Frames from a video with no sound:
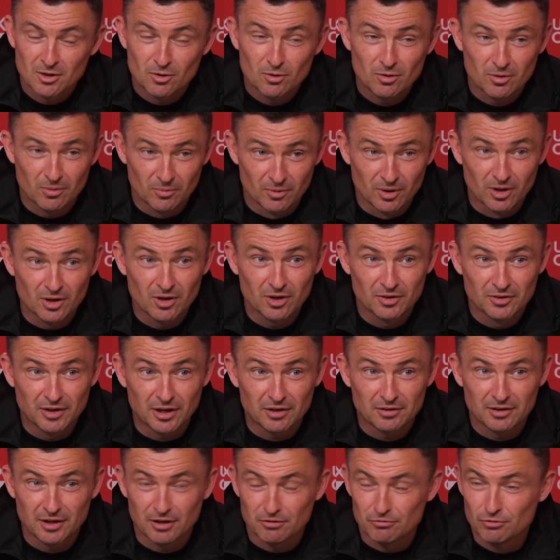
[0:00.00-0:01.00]
Well,
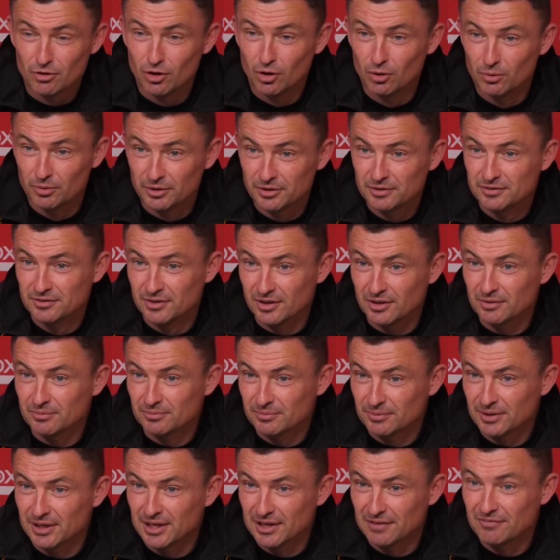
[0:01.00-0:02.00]
that role
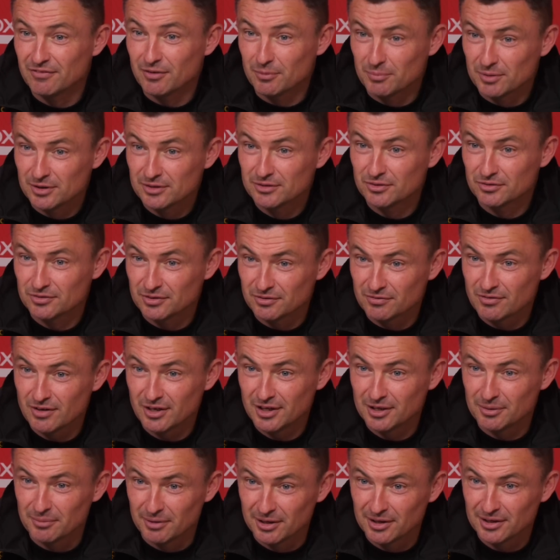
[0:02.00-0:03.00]
we give him, he does it
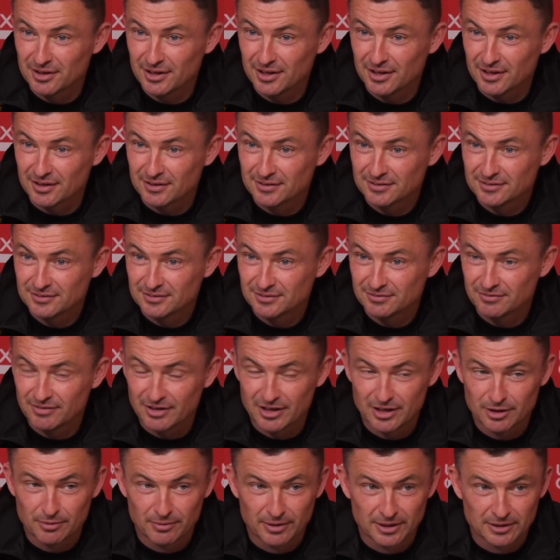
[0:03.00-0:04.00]
very well, yeah.
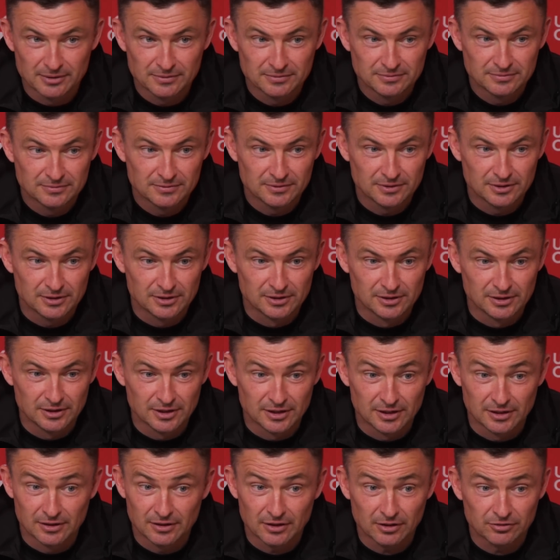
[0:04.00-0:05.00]
Very well.
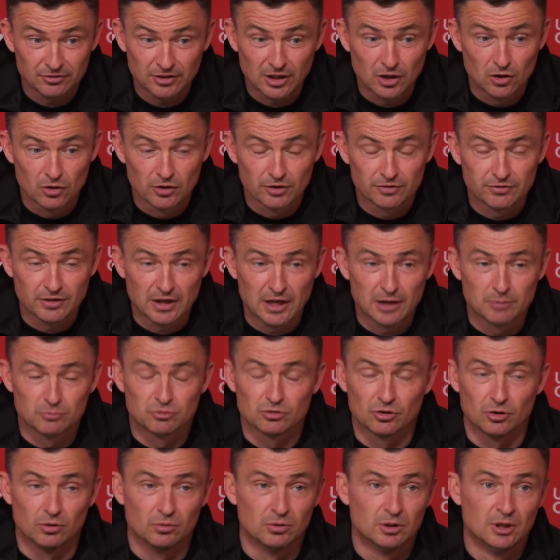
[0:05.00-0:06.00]
And I say all the time,
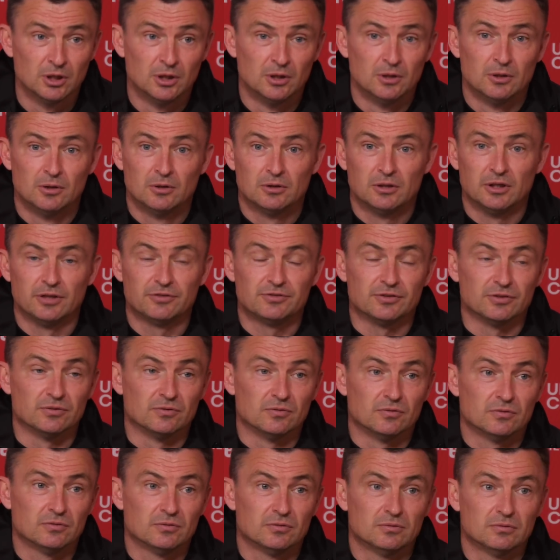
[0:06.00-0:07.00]
so,
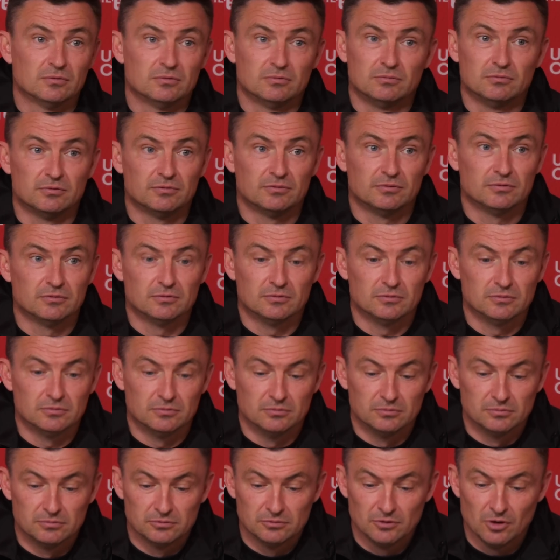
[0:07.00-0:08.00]
listen,
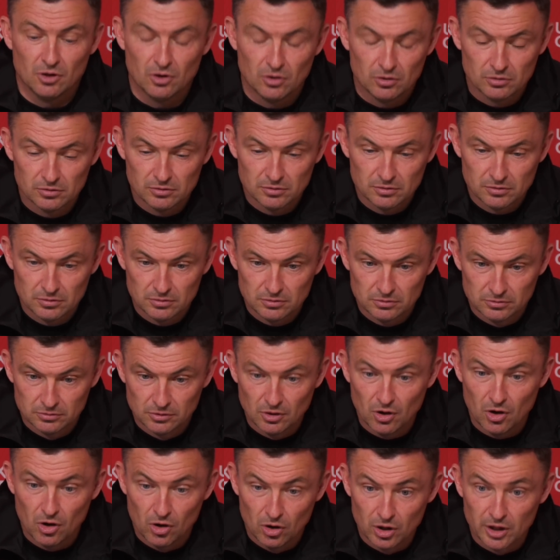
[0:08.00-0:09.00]
not
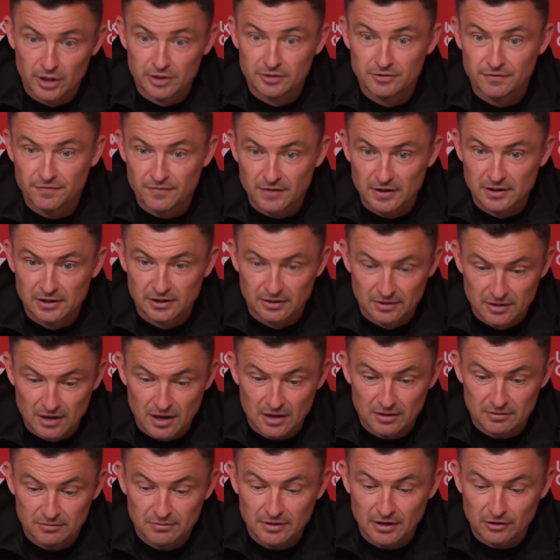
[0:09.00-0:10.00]
Ollie defending
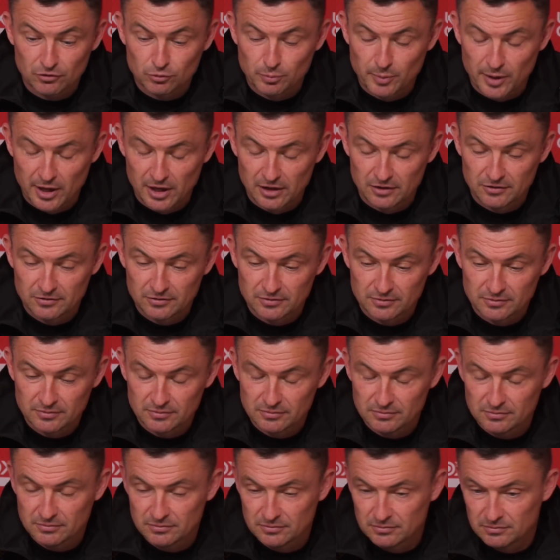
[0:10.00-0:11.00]
that space,
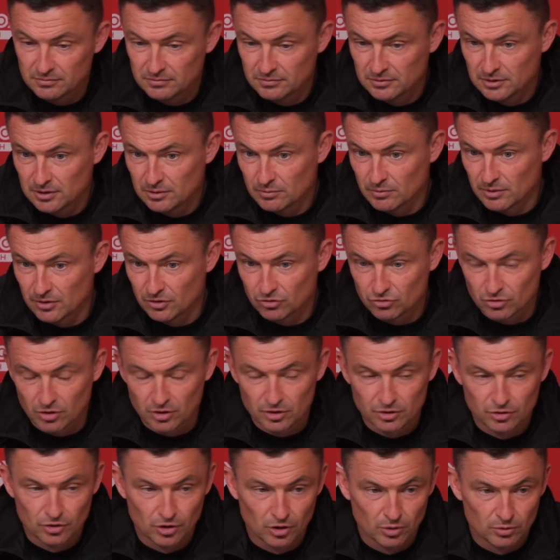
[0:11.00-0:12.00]
whether it's
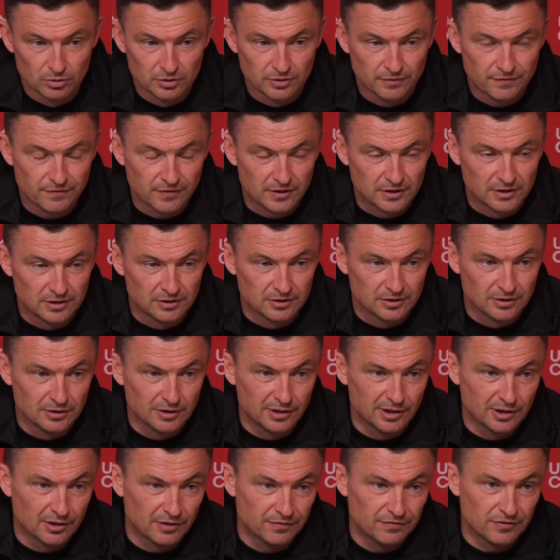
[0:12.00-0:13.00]
Ollie Norwood defending the
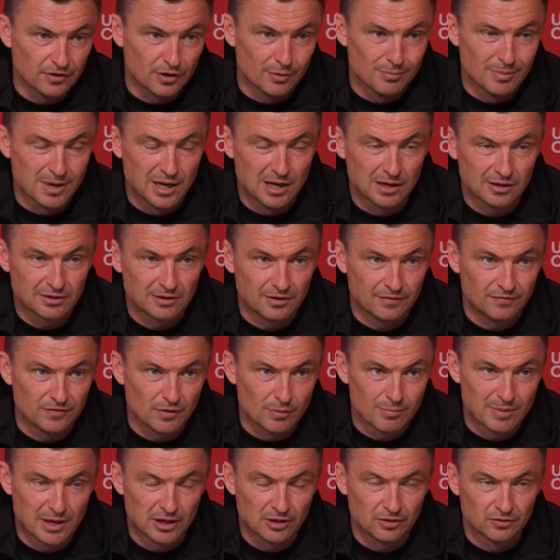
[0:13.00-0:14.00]
near, if you're a marker, if
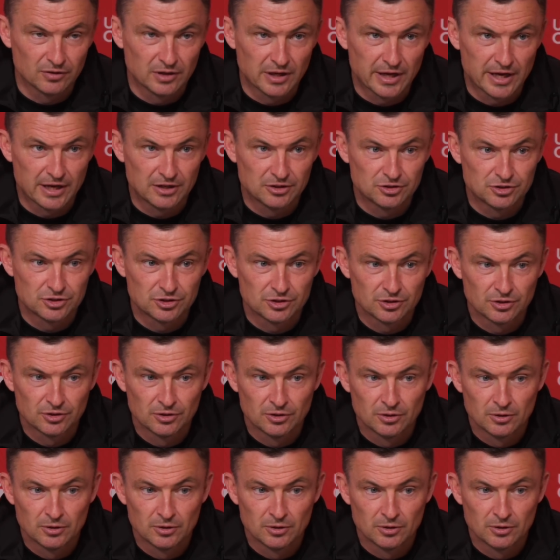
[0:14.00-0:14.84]
you're a man on the edge,